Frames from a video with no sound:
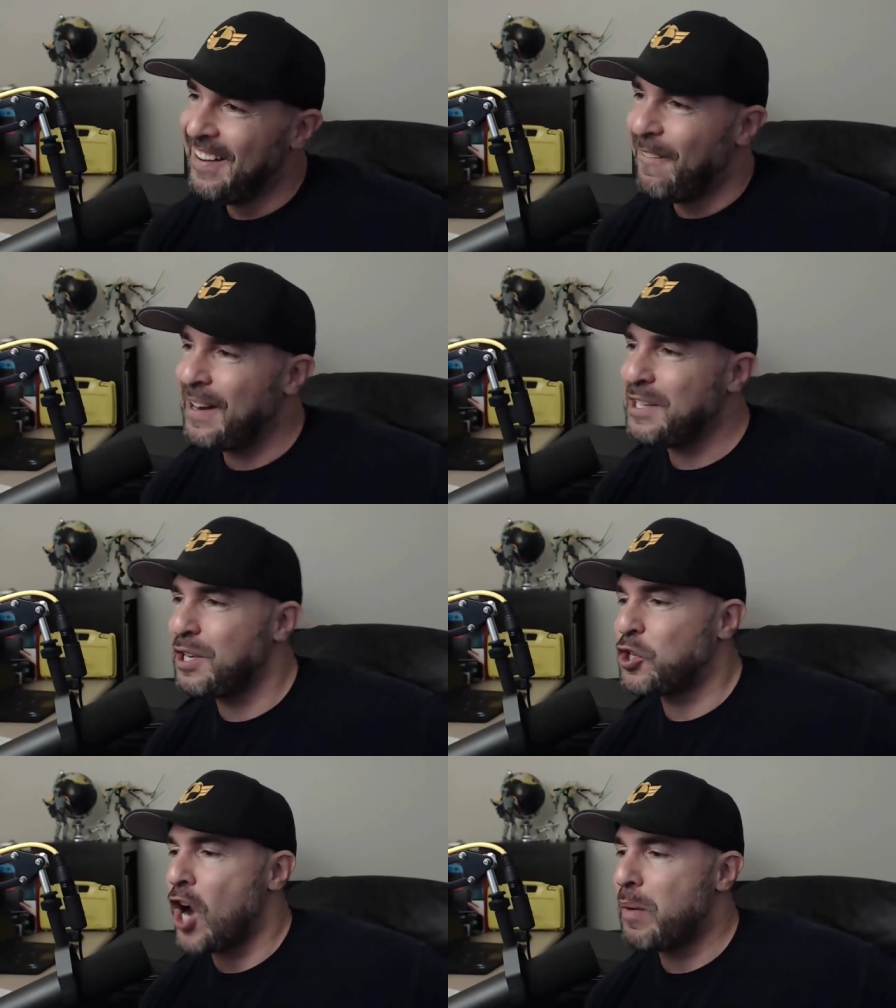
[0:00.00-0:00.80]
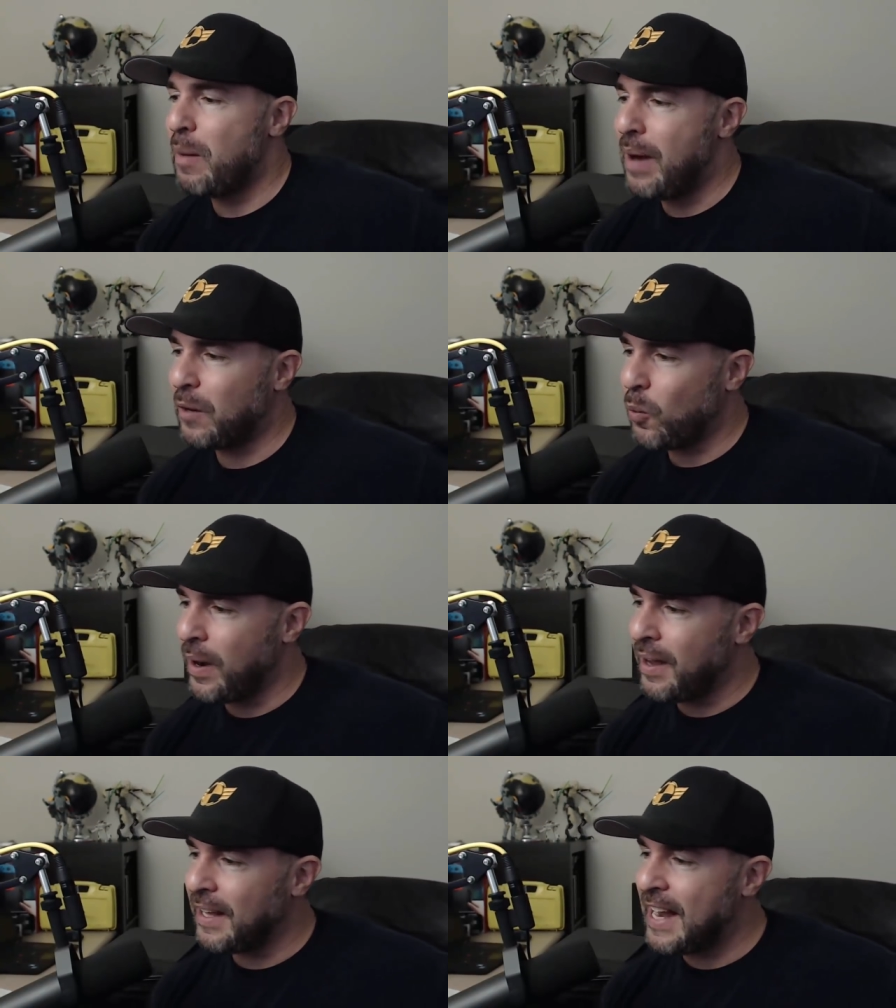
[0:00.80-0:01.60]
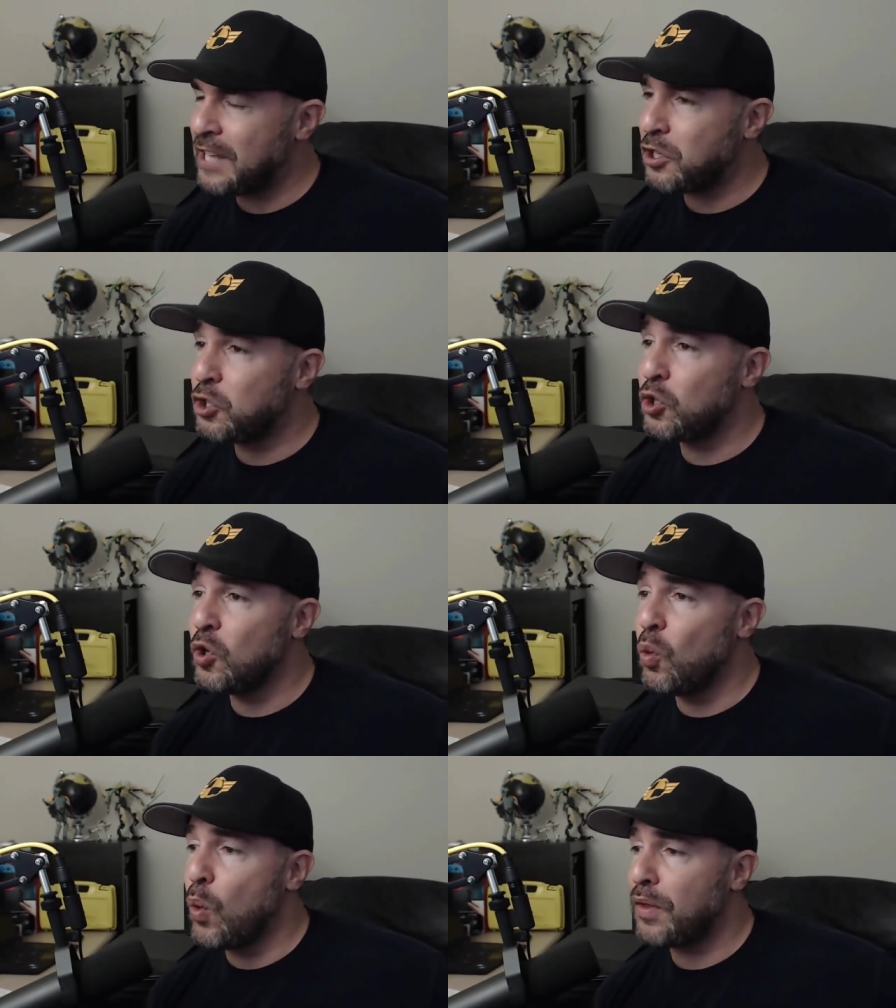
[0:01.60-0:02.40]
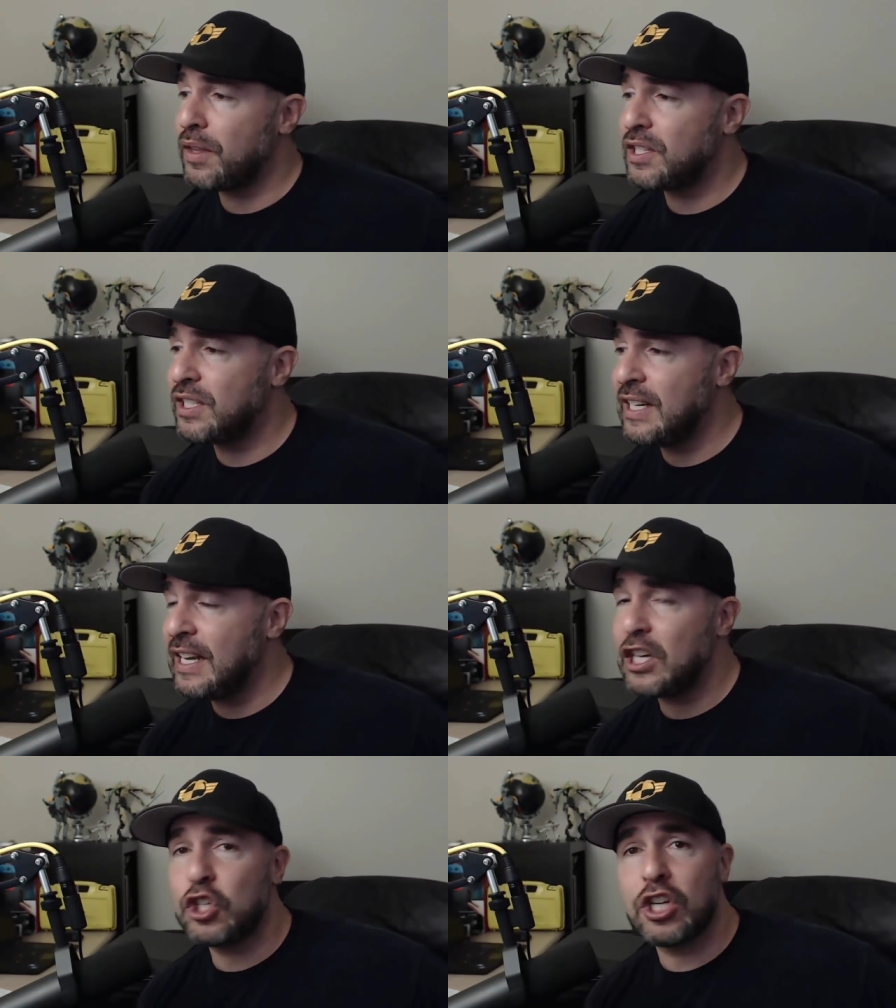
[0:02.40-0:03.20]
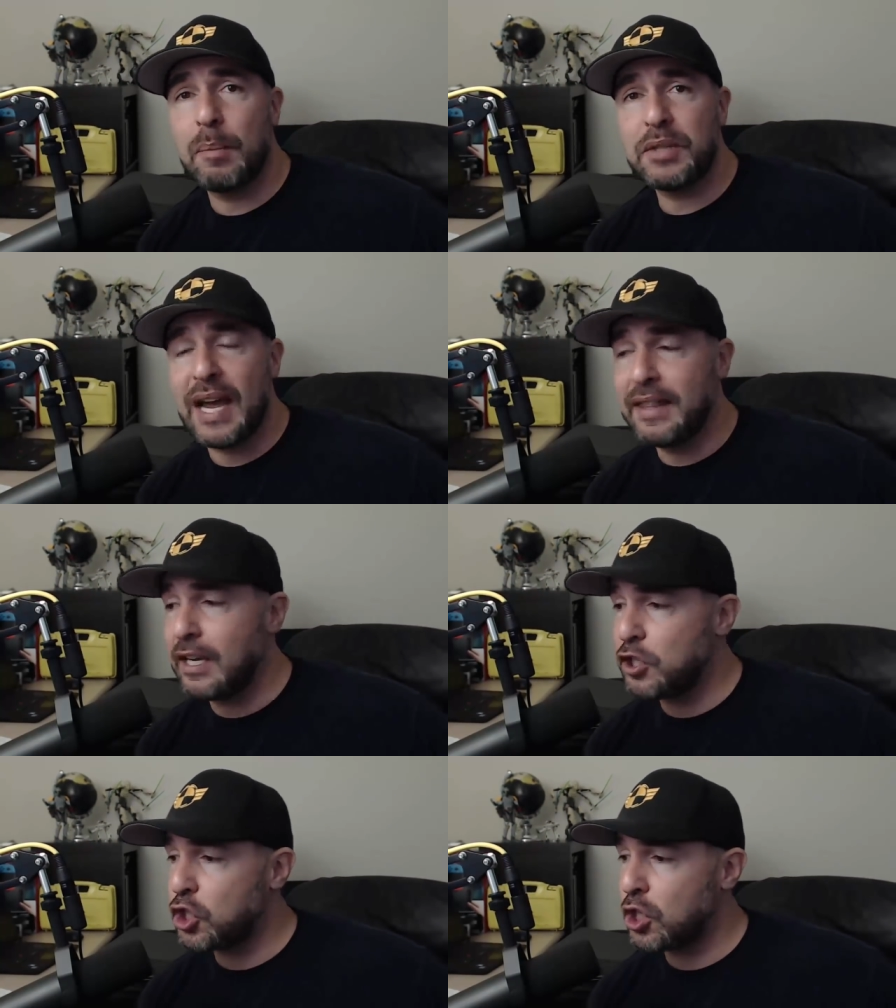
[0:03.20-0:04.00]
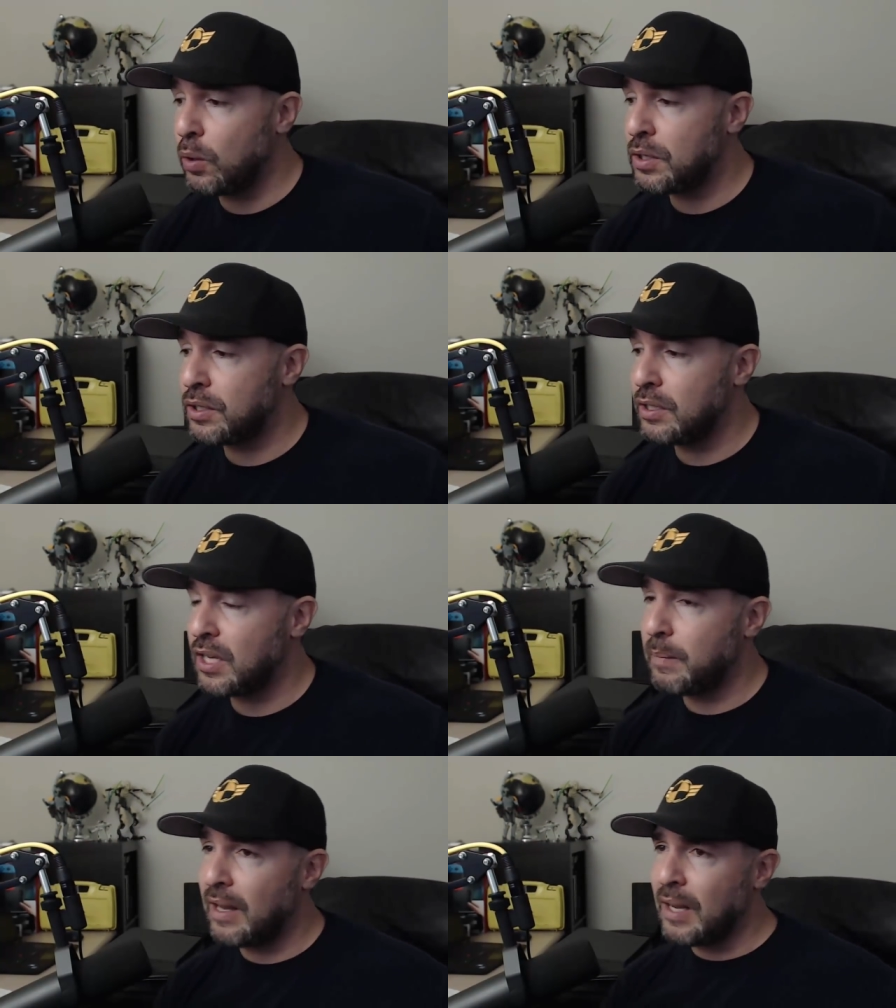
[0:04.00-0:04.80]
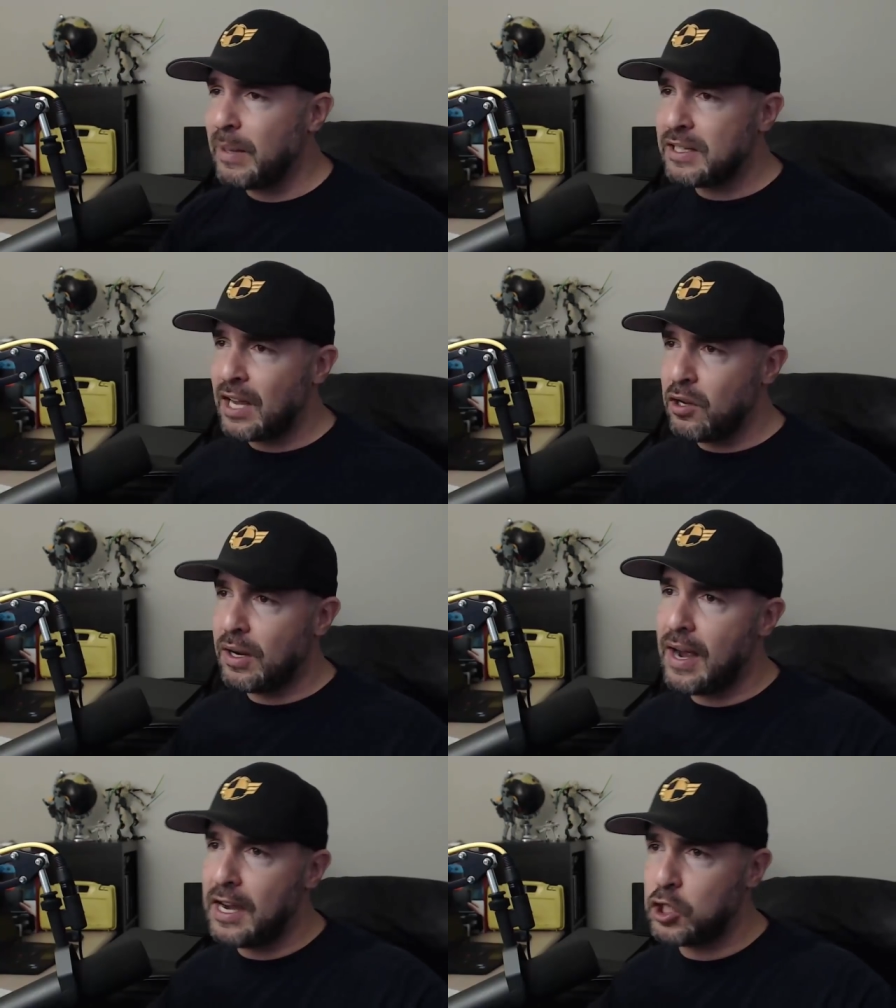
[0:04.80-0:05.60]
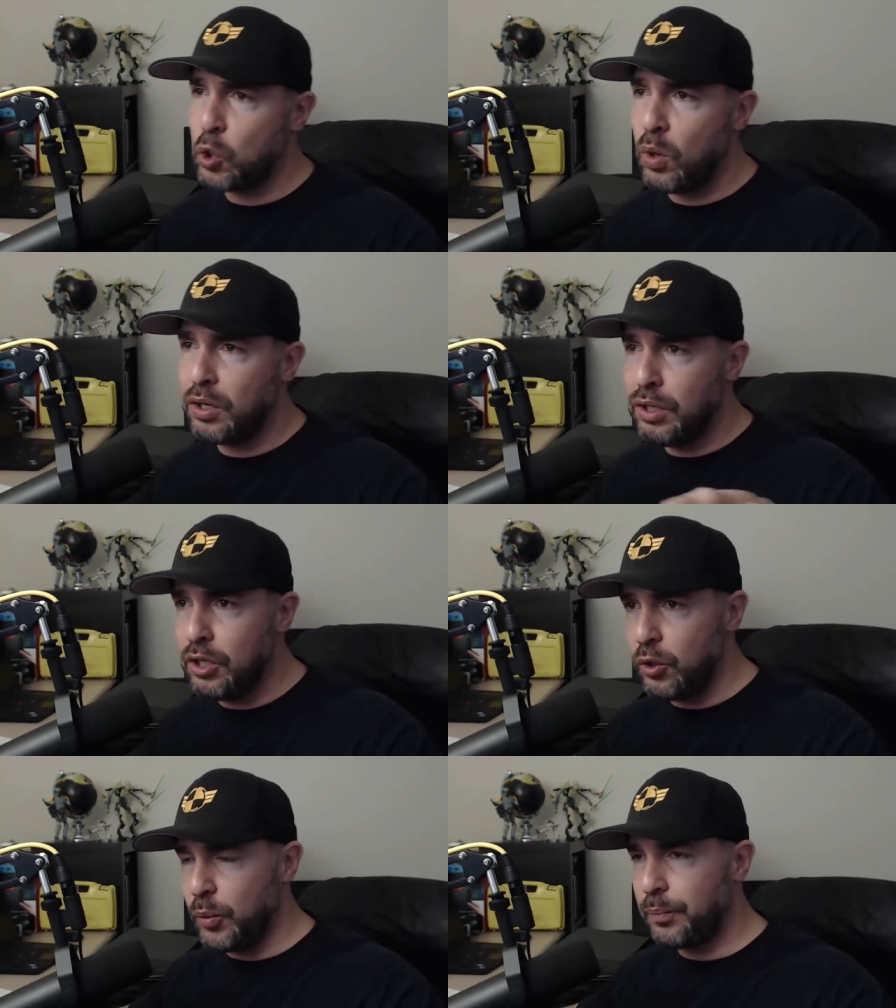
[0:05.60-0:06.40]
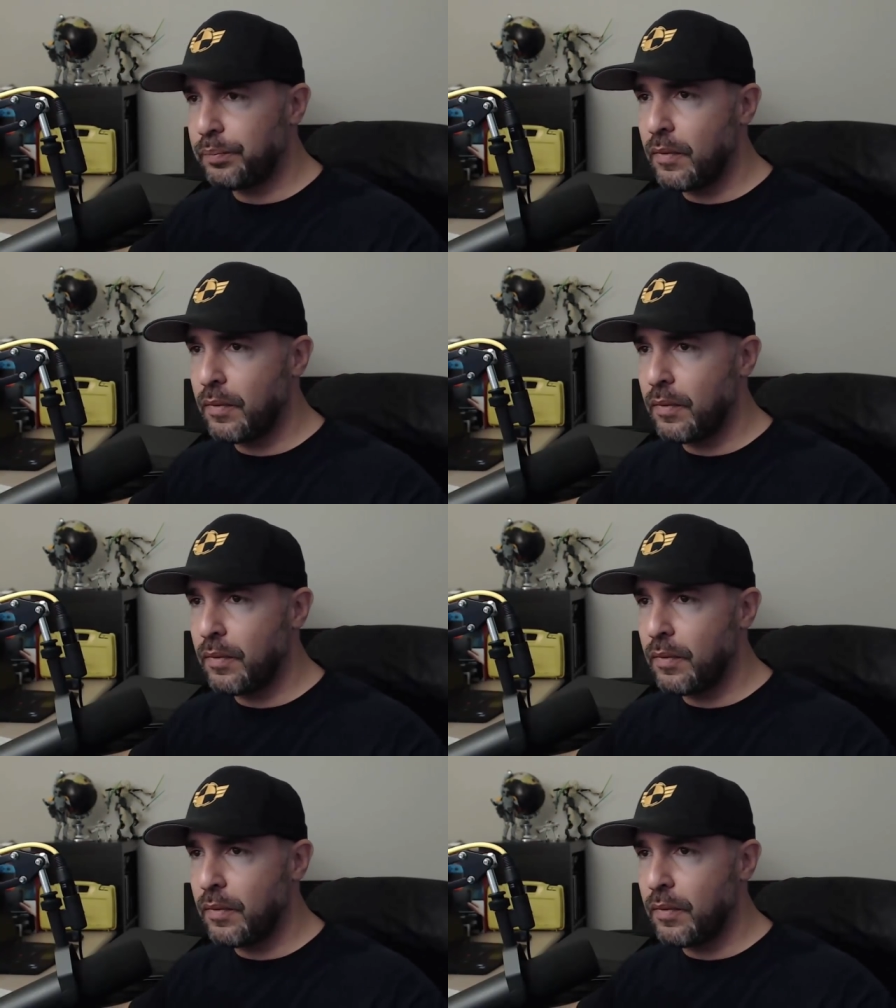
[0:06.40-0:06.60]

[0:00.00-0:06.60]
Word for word: What is the drama about? Well, it has to do with stealing ships and the insurance system. Now, let me tell you guys who are new.